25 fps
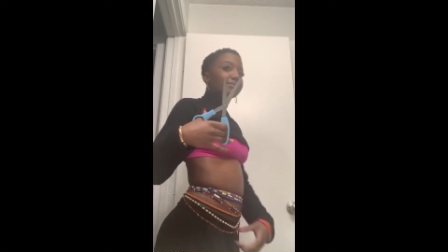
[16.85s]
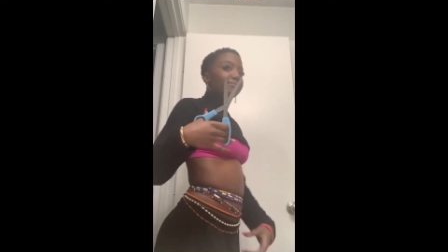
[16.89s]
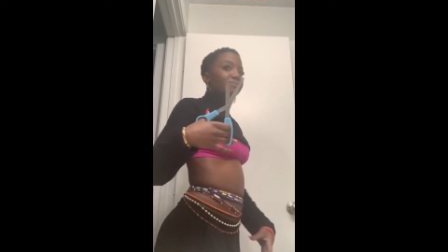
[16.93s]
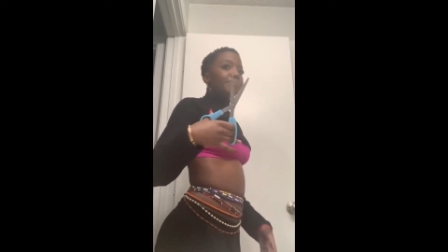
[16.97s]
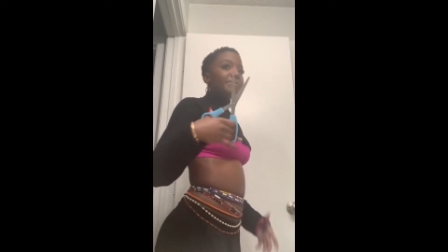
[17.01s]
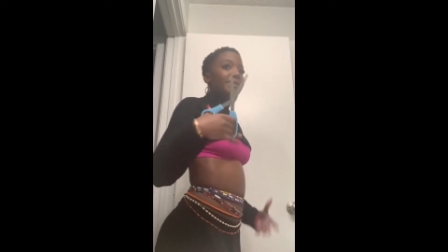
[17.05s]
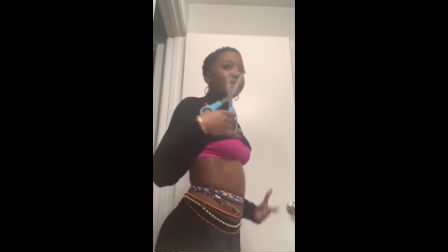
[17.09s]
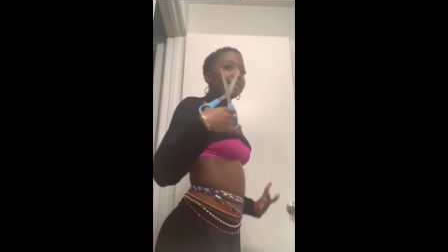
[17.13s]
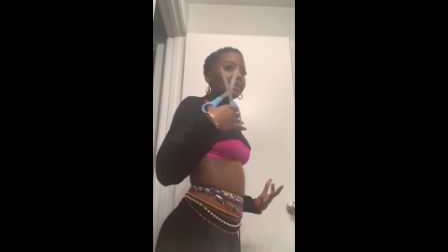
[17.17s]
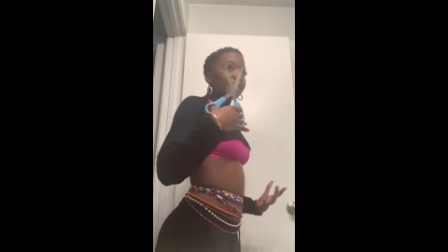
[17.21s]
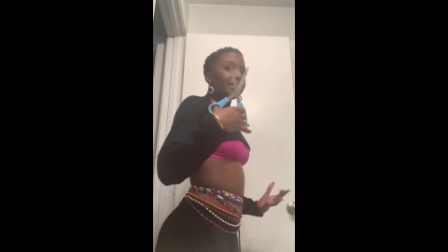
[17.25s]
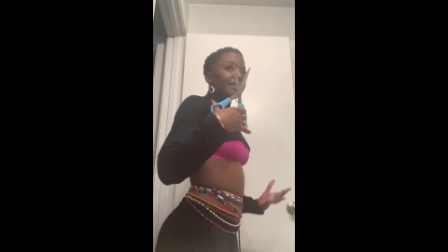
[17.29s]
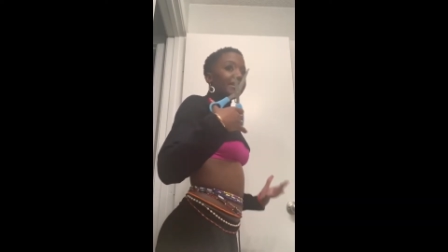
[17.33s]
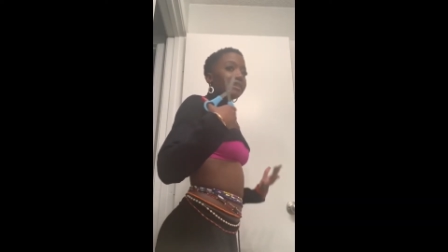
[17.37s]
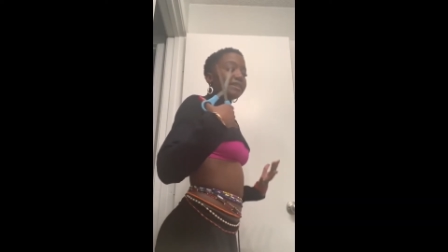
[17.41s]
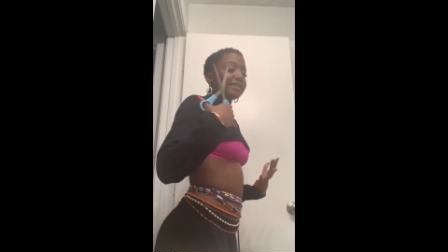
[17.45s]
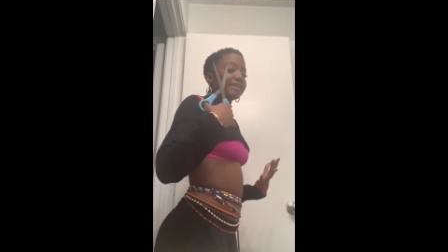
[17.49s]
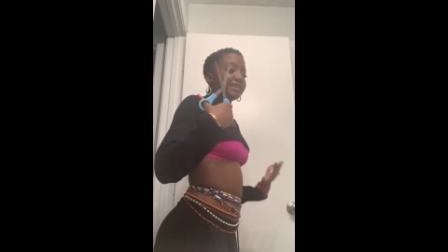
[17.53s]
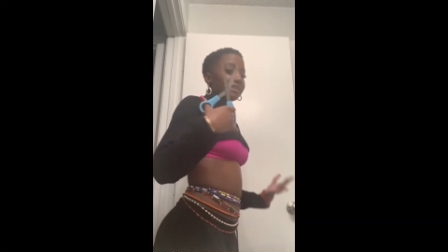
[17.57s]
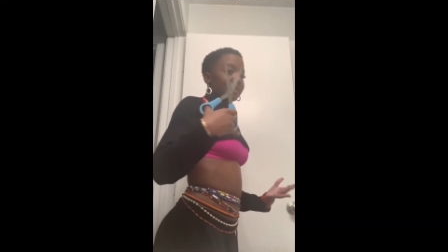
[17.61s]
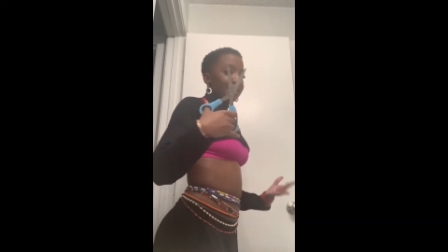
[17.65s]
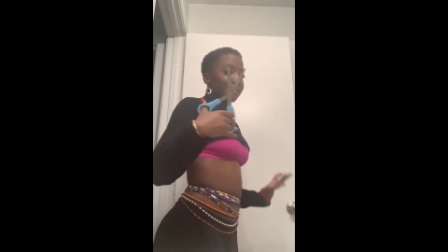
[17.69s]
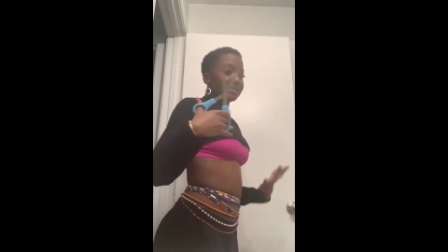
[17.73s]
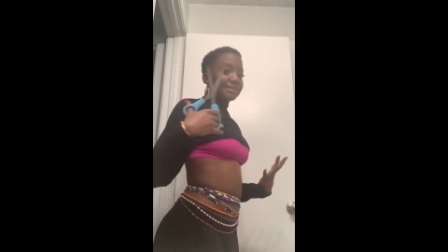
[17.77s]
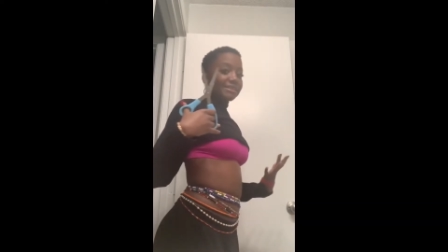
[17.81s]
to be
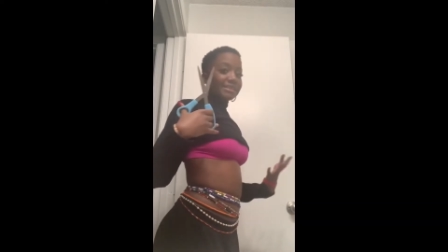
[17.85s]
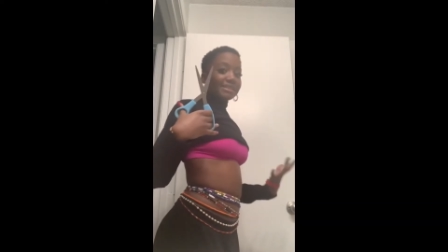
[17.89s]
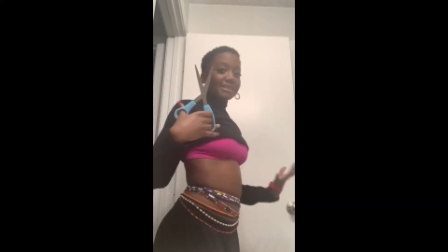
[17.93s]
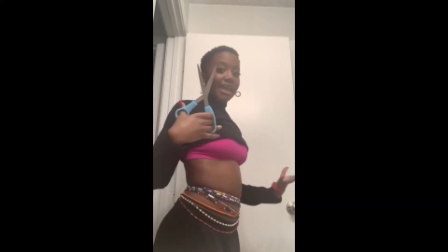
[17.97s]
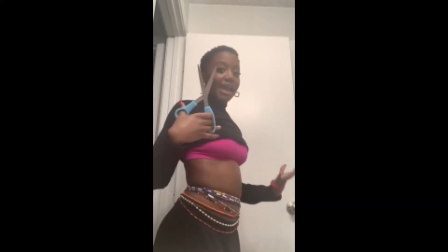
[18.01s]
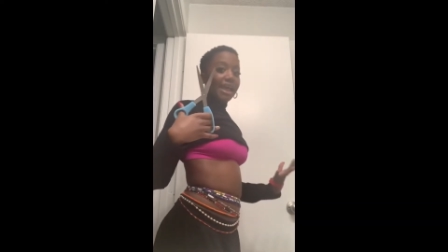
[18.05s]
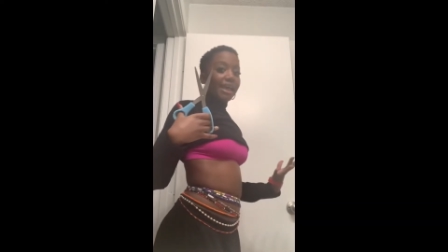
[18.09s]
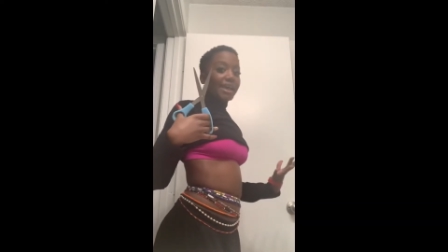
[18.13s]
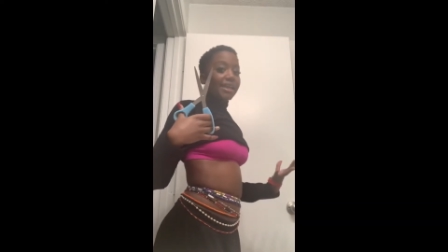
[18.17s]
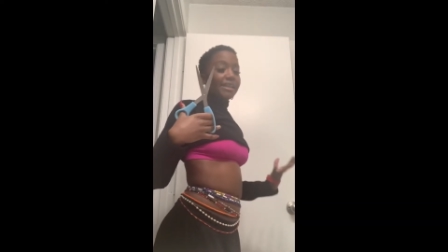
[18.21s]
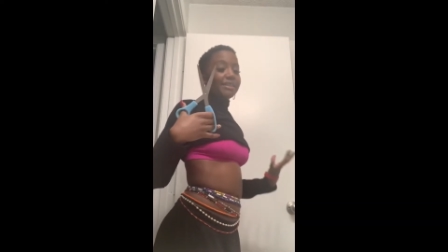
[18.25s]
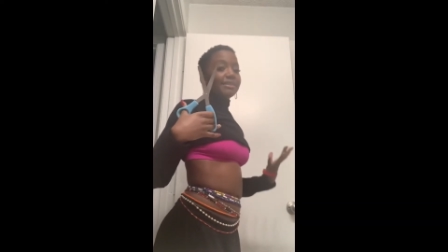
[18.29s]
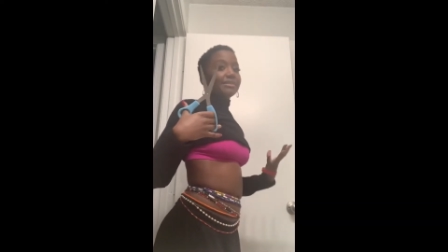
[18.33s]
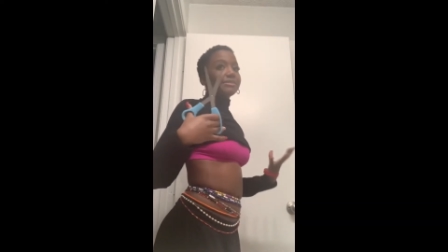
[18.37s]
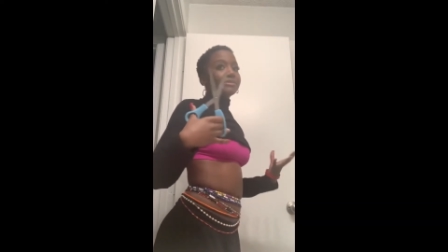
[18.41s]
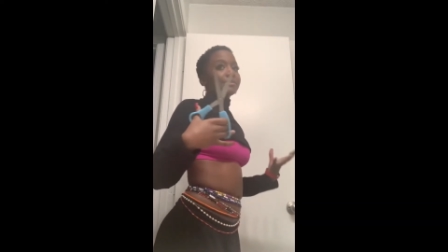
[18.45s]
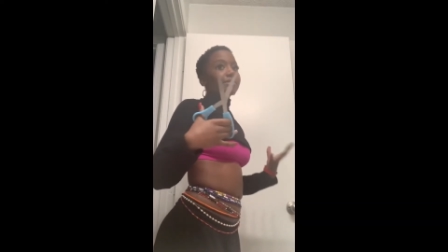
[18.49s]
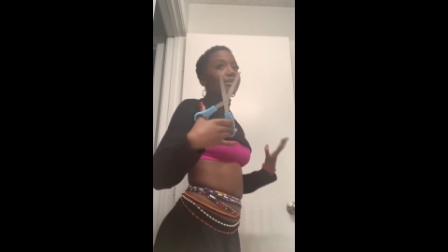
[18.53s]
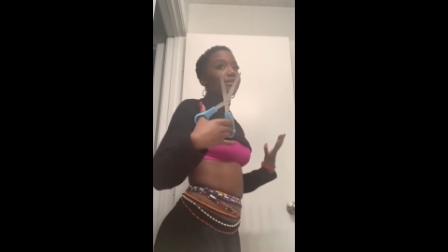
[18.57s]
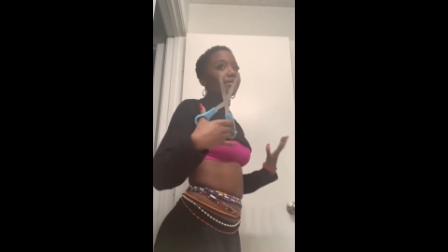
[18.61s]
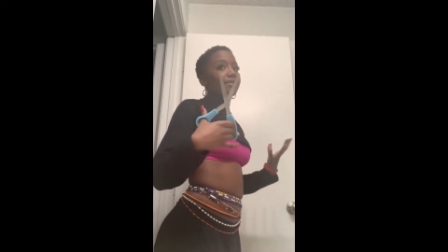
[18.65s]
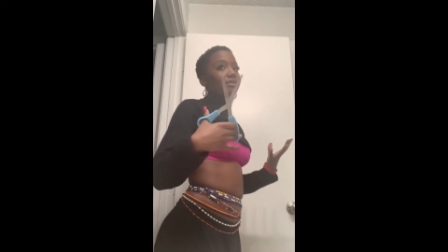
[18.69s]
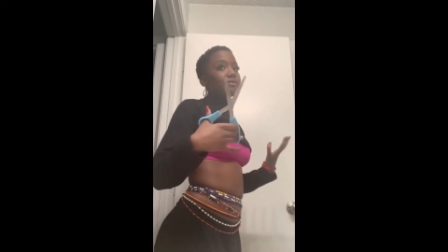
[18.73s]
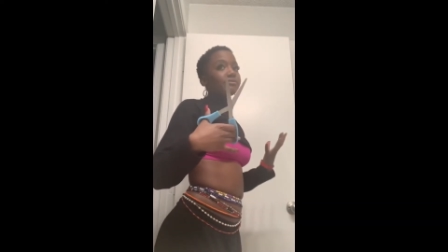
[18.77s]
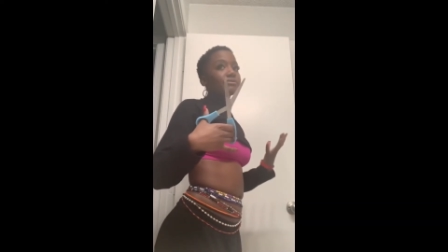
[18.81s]
this tight and
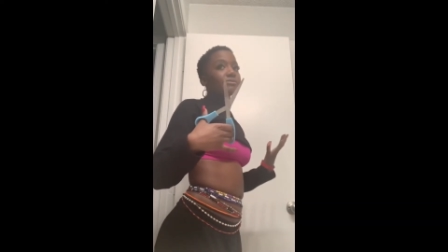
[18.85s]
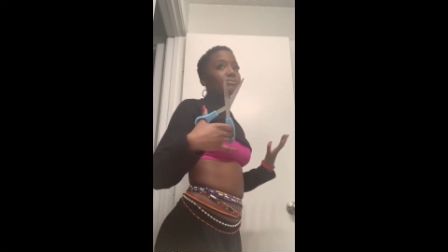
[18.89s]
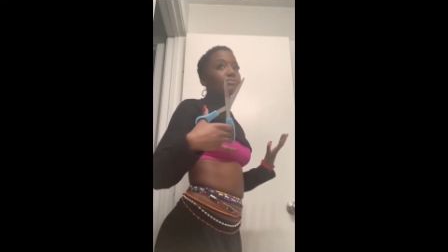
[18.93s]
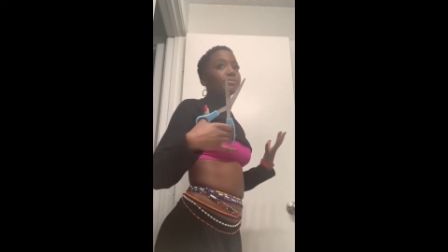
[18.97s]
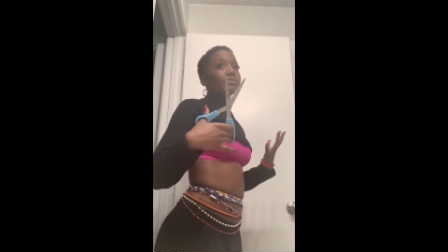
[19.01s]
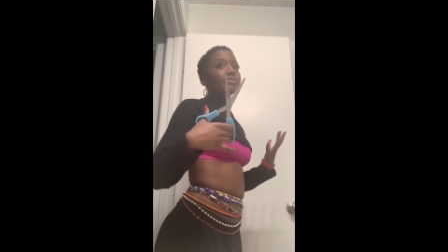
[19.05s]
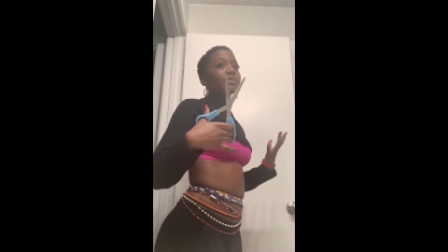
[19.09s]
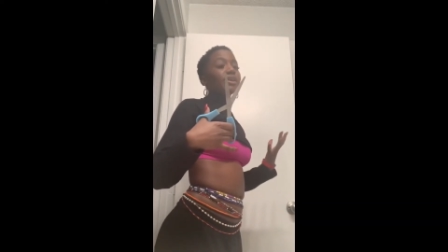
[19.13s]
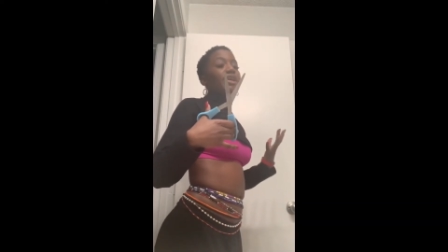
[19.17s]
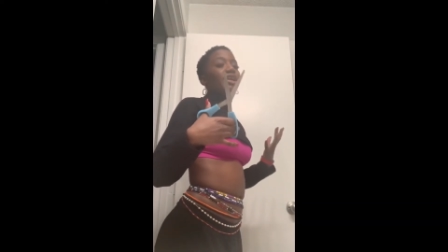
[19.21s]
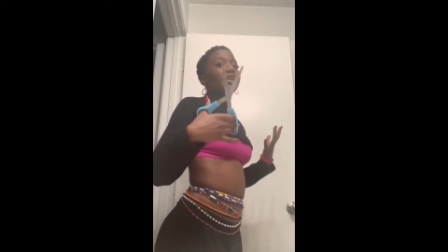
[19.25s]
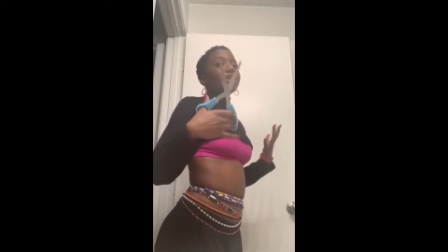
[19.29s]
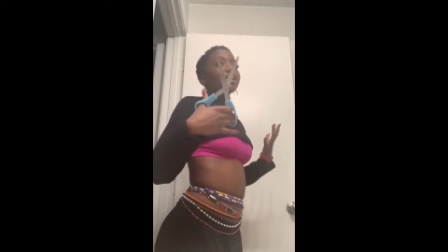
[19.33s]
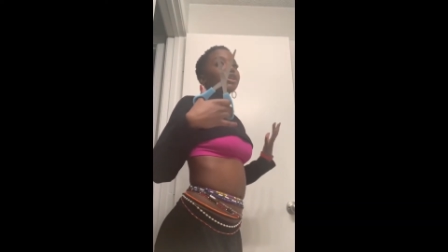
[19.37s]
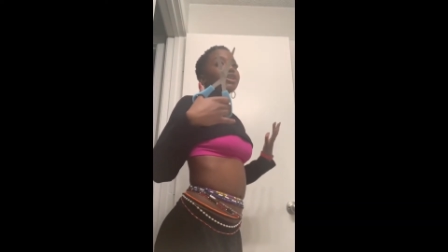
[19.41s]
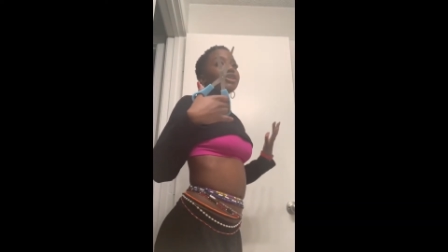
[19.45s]
this uncomfortable.